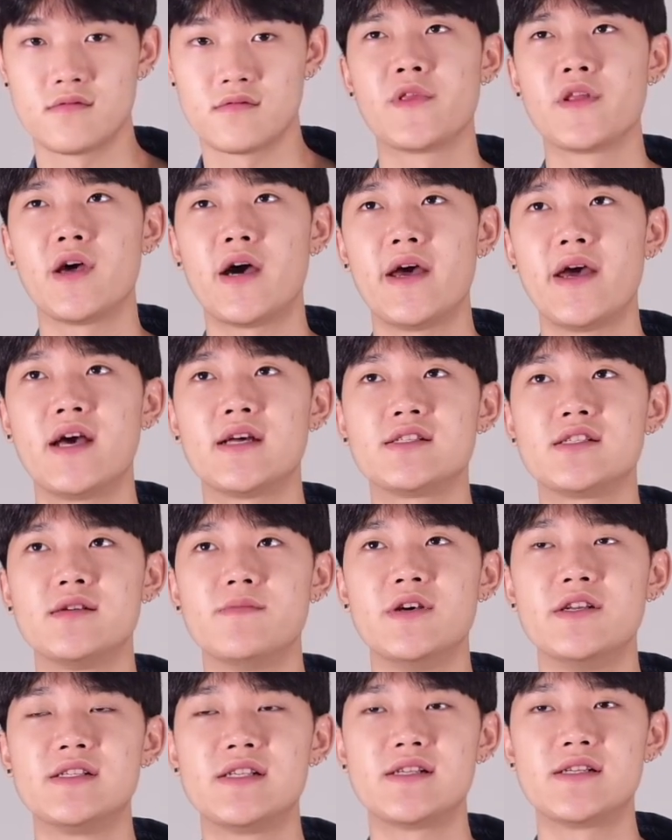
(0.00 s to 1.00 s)
I had
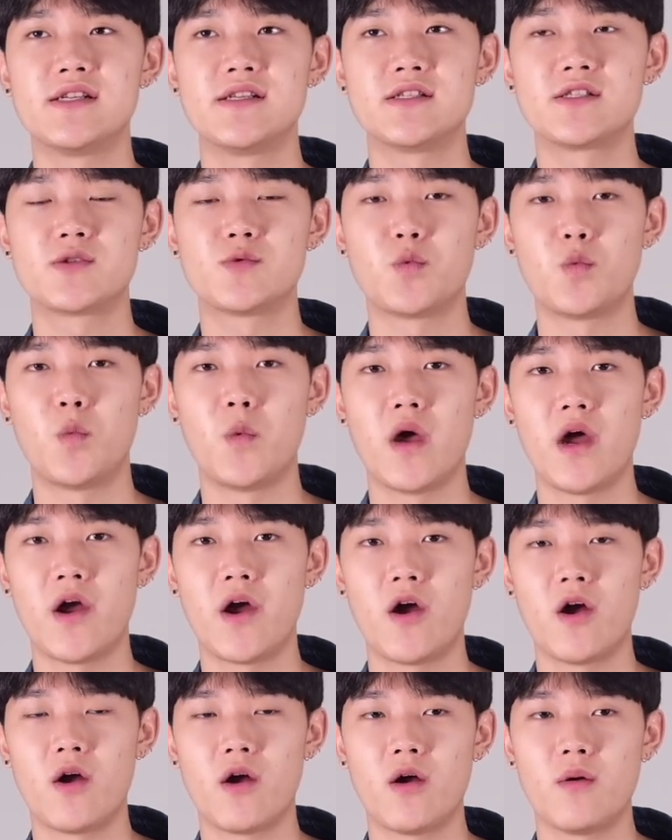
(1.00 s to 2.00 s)
some incidents
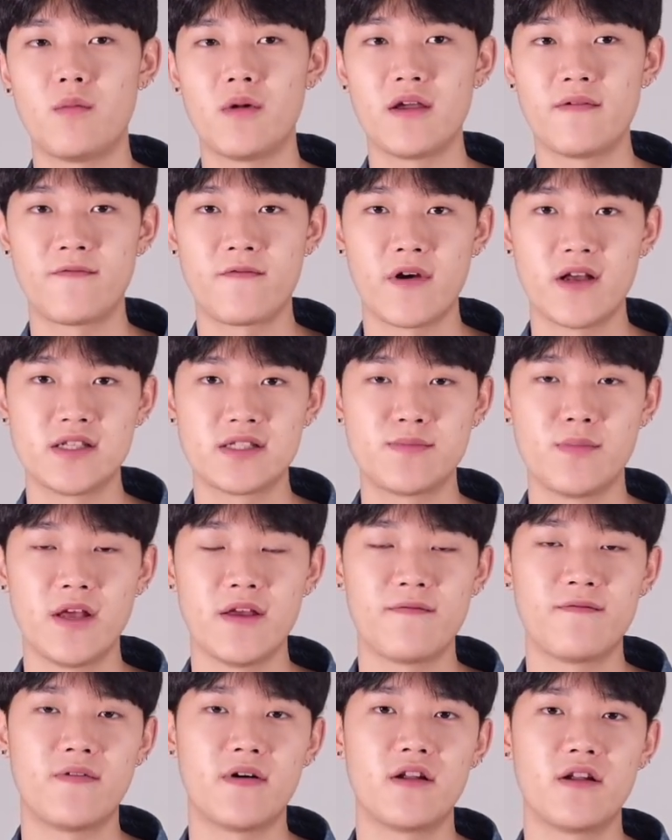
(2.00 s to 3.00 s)
where my friends
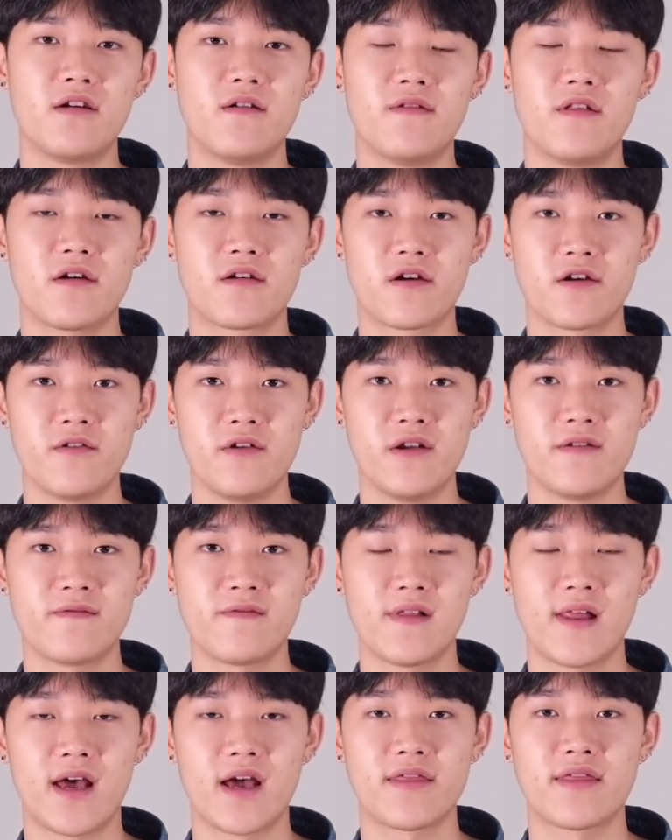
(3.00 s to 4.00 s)
made fun of the Korean
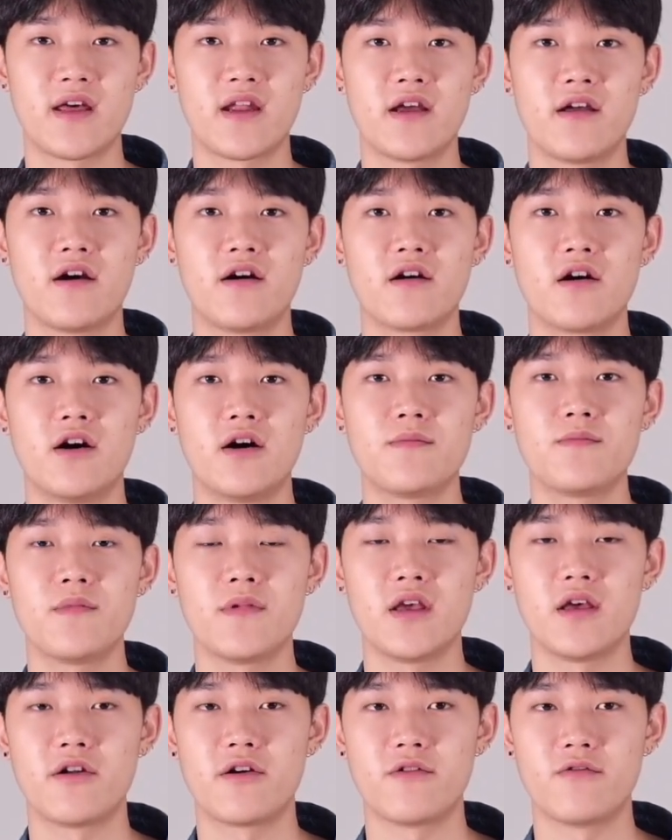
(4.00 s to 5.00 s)
flag that I hung
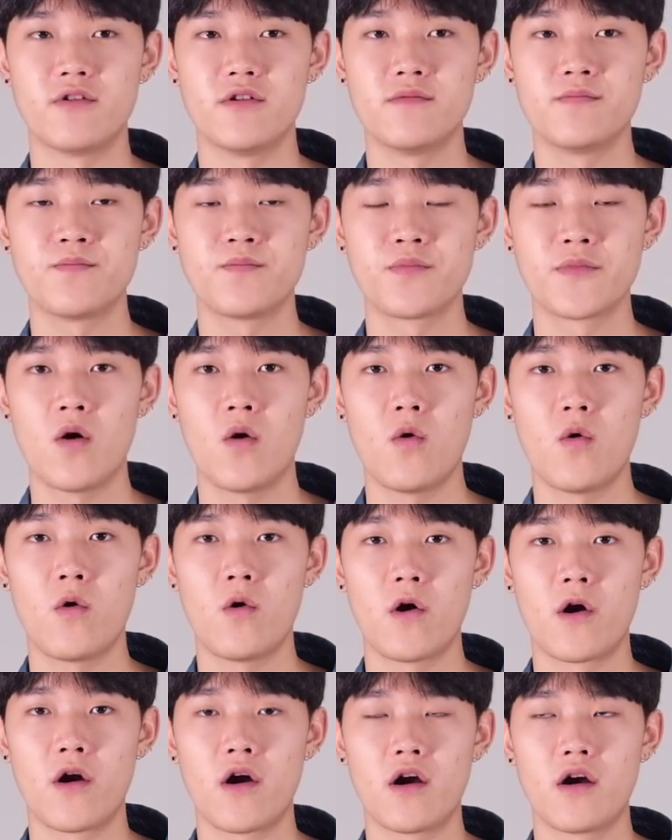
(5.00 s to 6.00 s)
up in our room.
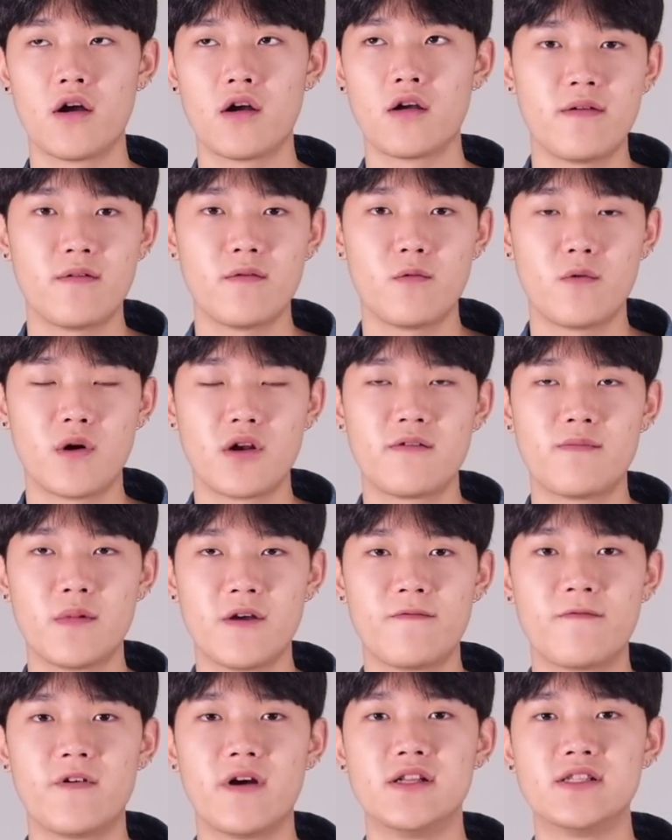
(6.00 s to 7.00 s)
Or one of my
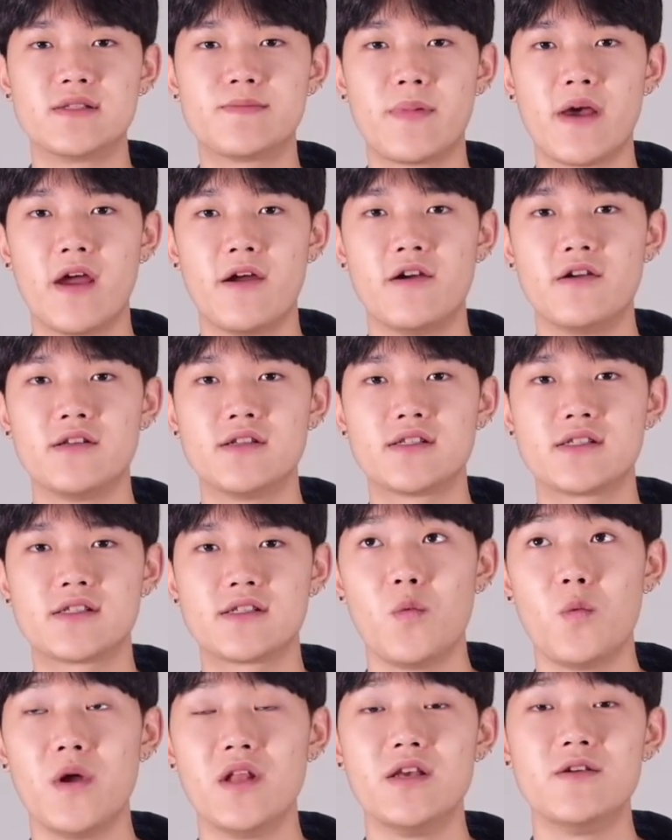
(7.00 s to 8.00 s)
friend's
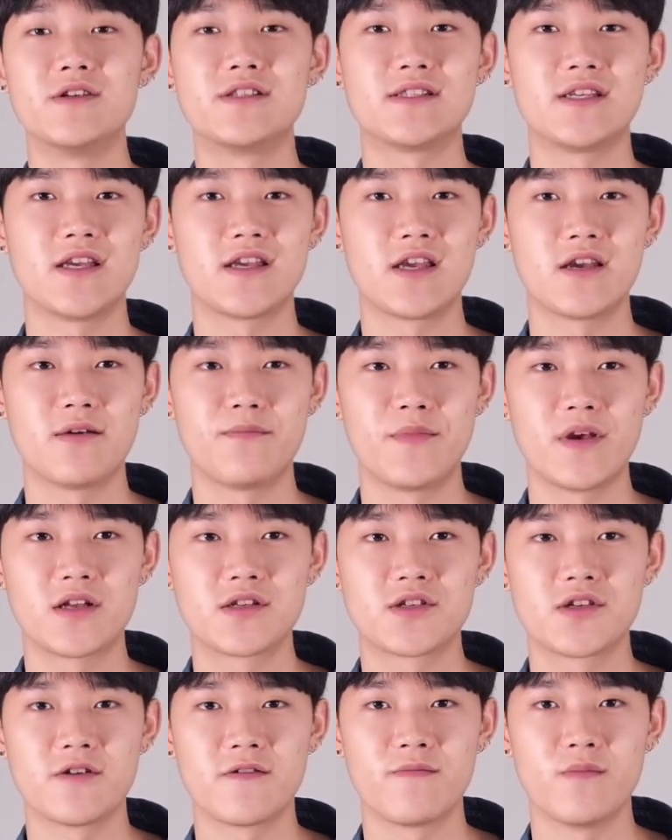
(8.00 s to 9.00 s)
parents, when he was taking a
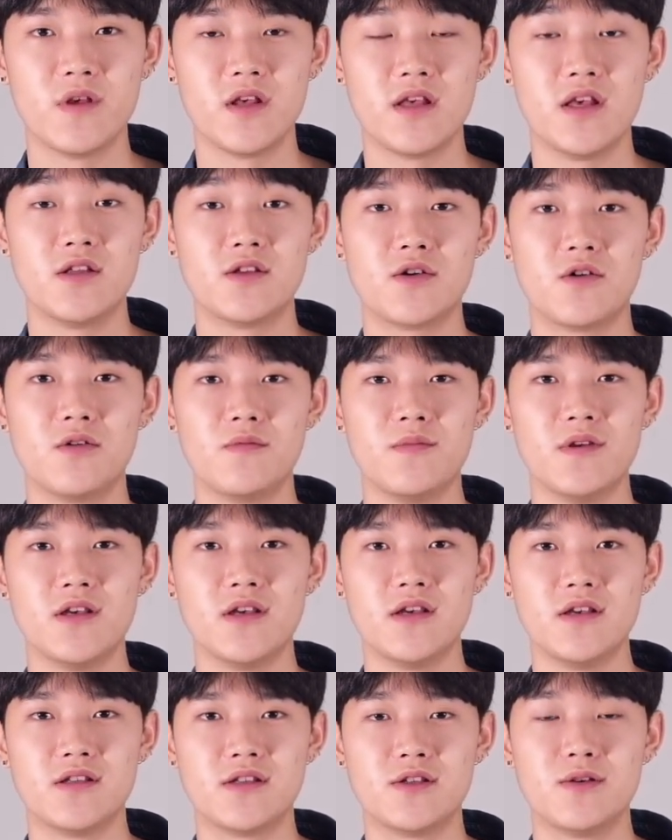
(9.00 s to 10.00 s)
picture of me, he told
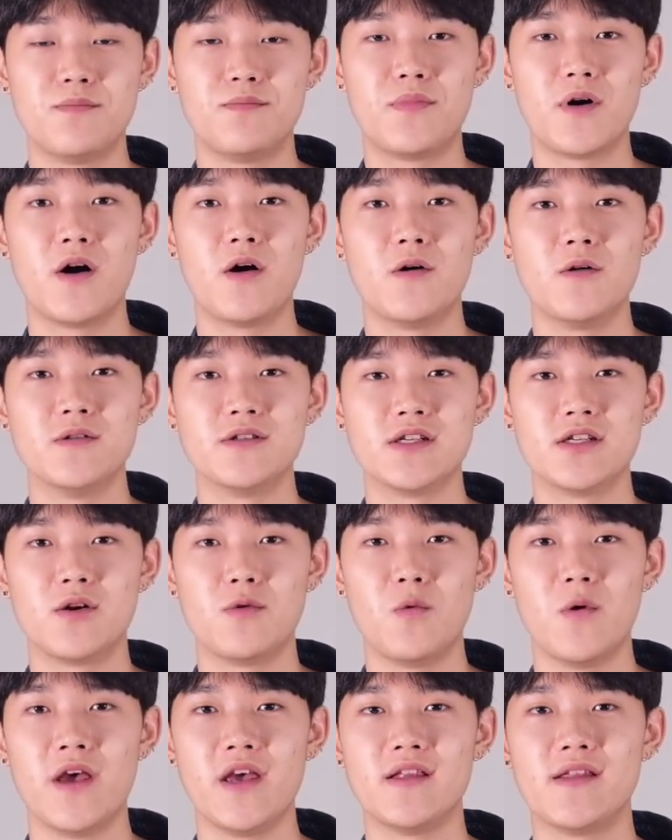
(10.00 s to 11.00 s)
me to pose in a
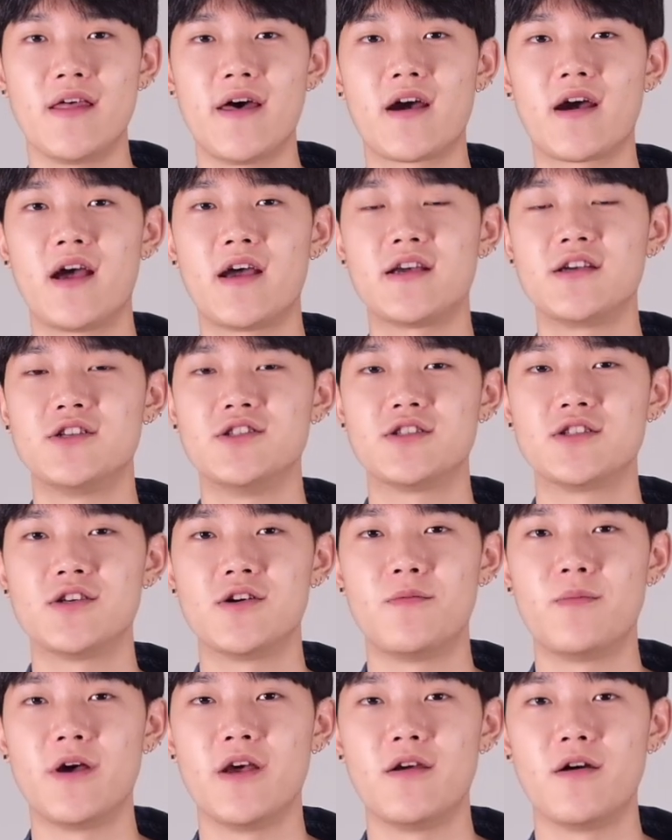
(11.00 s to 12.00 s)
way that I can
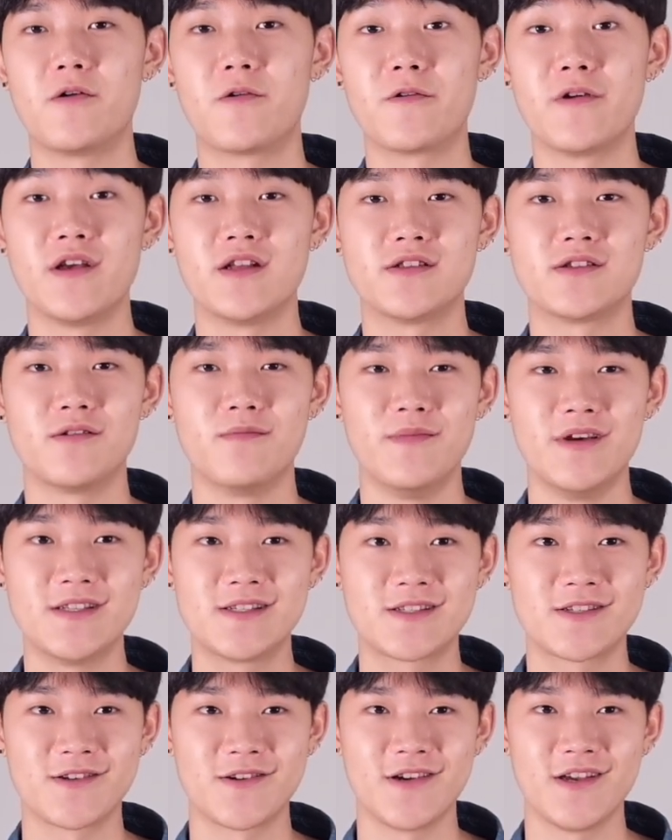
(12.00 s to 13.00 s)
show my Oriental
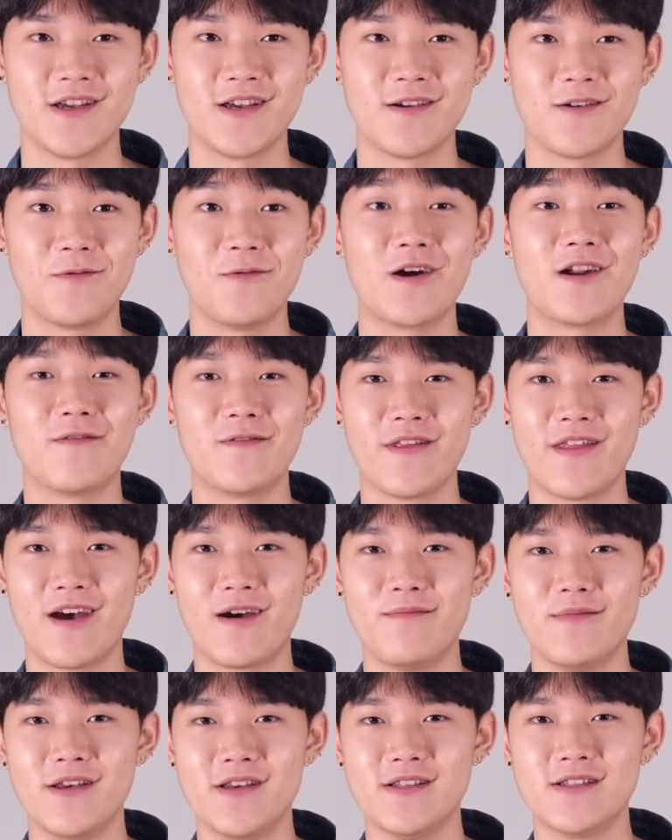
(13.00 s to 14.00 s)
mystery, whatever
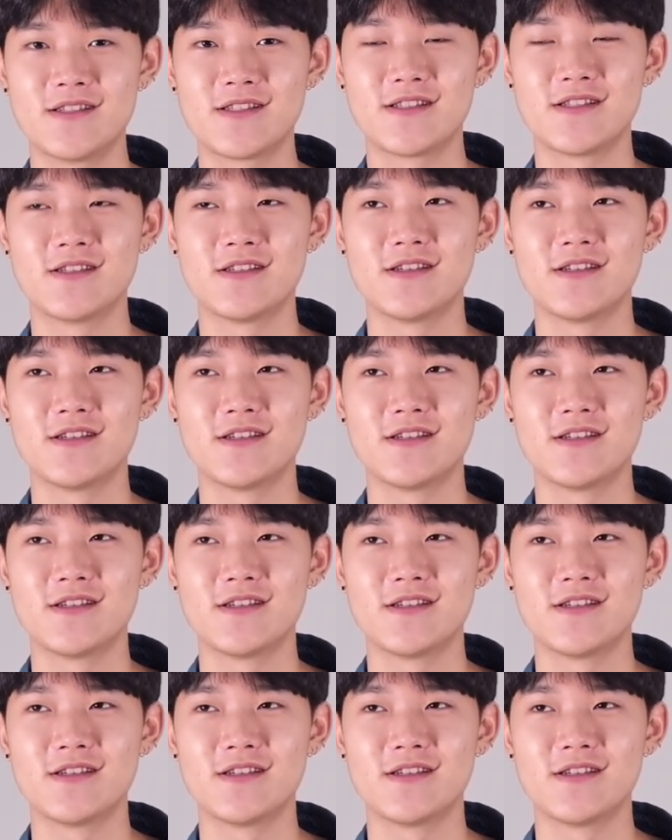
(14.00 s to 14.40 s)
that means.